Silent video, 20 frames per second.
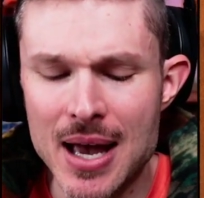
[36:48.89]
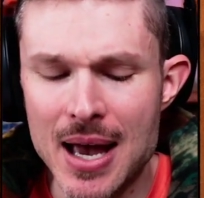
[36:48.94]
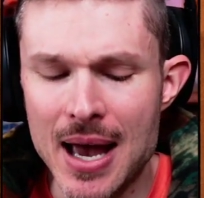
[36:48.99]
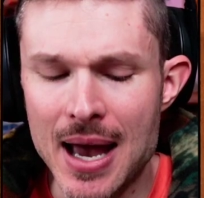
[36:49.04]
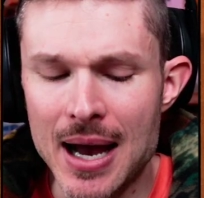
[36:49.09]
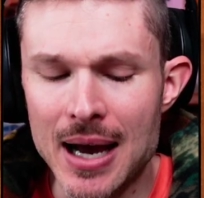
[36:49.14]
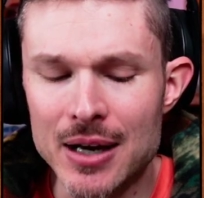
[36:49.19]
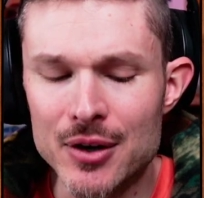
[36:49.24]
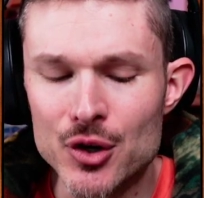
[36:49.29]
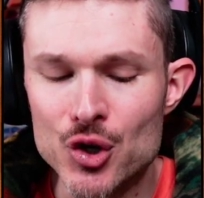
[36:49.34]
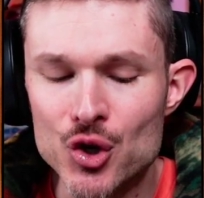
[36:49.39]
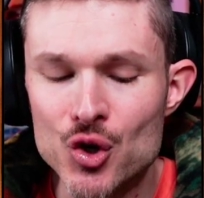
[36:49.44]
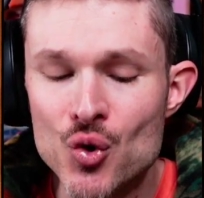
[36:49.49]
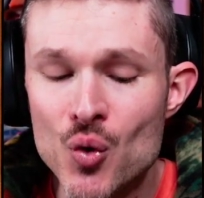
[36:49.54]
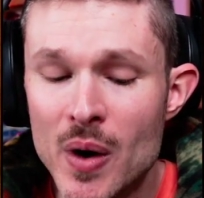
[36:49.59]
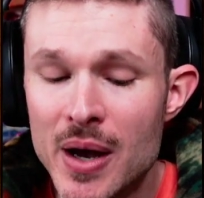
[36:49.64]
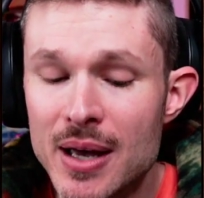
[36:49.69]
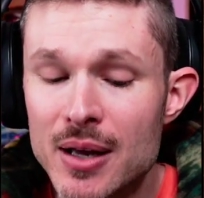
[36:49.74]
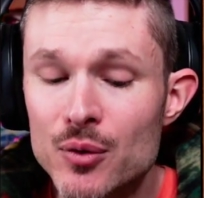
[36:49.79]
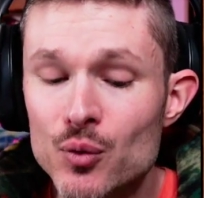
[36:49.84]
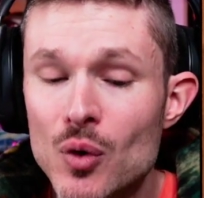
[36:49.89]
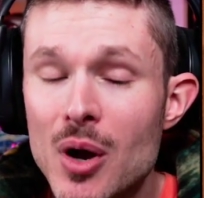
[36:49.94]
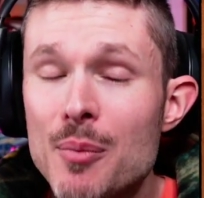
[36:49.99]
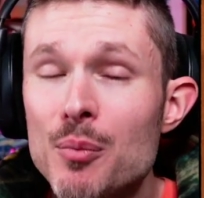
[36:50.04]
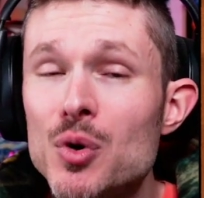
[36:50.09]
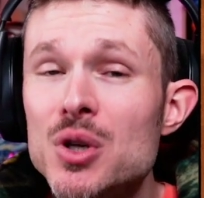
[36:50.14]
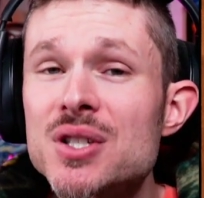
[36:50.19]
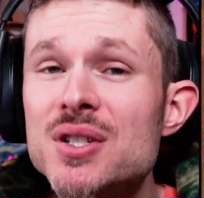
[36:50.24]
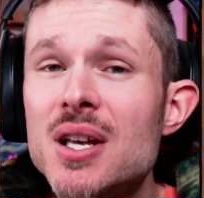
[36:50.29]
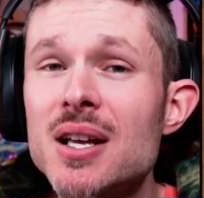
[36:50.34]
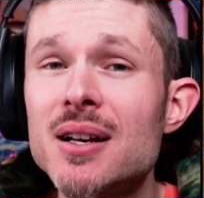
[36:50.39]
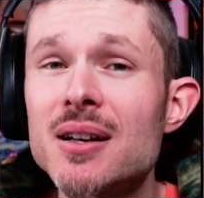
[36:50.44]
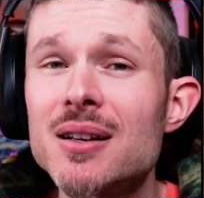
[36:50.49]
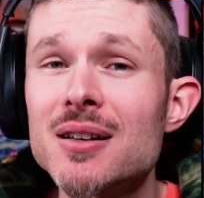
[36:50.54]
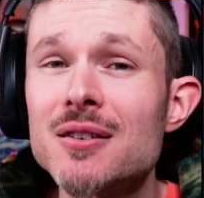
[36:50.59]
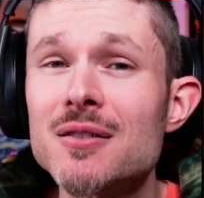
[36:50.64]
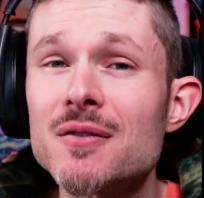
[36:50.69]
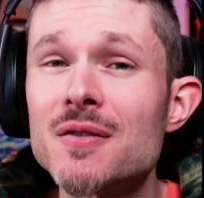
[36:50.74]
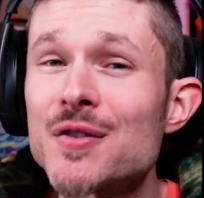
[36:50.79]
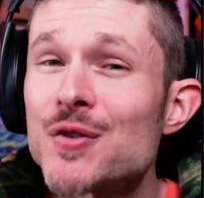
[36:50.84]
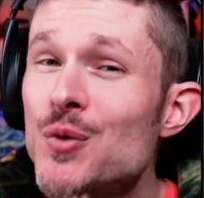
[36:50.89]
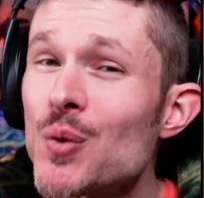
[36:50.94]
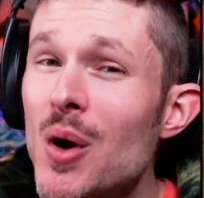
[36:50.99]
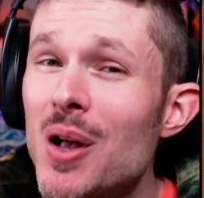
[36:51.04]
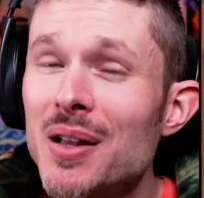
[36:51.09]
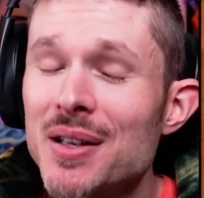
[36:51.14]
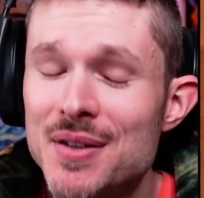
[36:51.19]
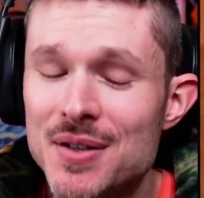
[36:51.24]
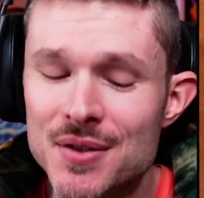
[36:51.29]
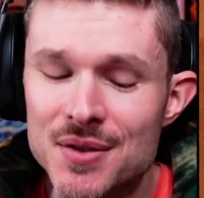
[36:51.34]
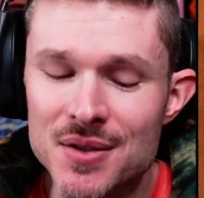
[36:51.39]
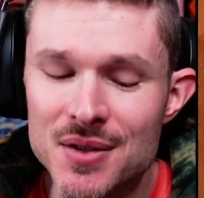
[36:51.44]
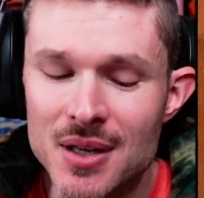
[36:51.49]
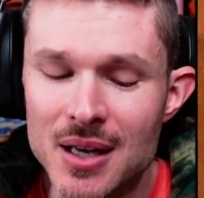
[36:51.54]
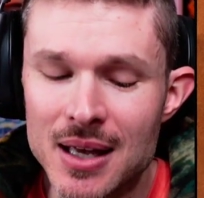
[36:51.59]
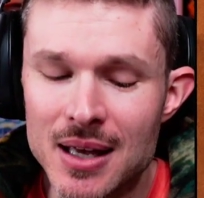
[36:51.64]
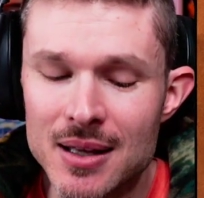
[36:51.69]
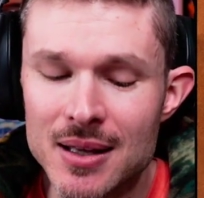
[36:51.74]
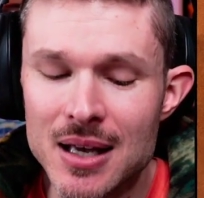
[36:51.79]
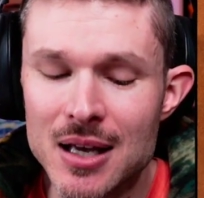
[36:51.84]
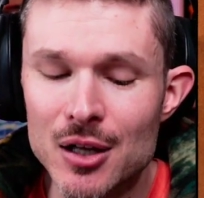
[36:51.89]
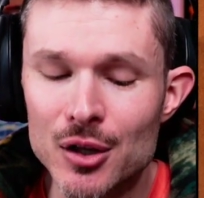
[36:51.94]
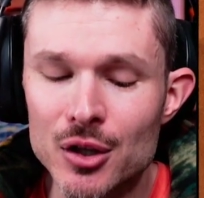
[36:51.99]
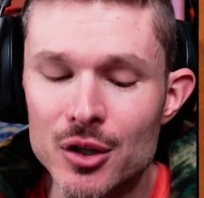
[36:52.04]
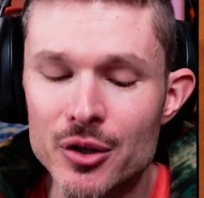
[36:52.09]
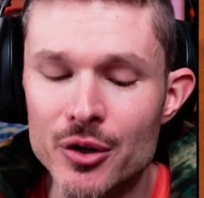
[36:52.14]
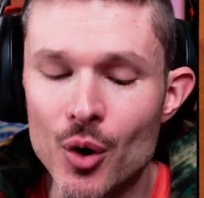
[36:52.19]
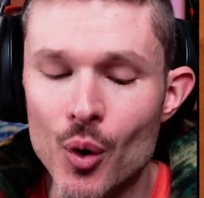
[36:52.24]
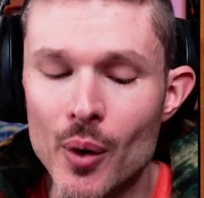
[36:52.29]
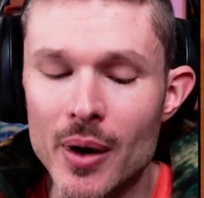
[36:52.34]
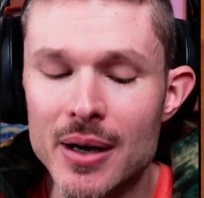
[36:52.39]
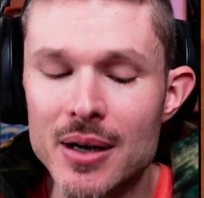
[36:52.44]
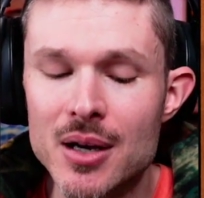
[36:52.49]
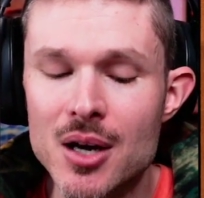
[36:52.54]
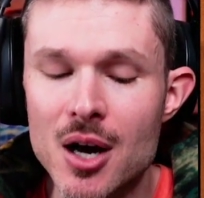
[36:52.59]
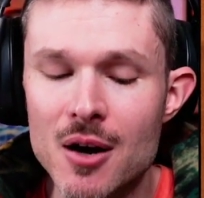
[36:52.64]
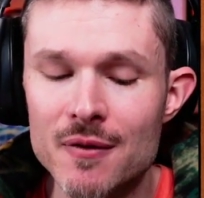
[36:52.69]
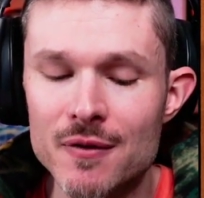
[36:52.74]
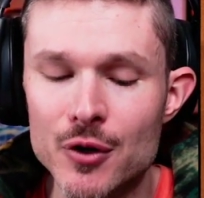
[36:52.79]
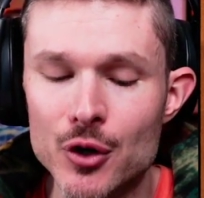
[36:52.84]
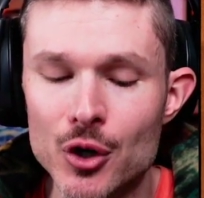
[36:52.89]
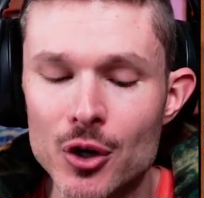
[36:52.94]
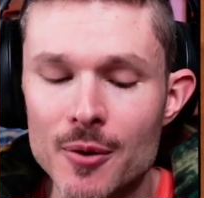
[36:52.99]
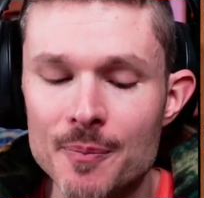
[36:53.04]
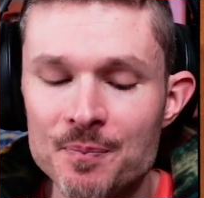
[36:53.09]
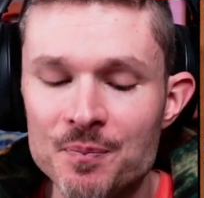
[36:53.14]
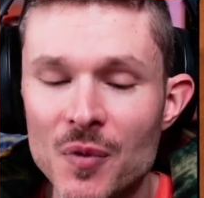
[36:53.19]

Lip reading: and a UN representative as well as an Illinois governor.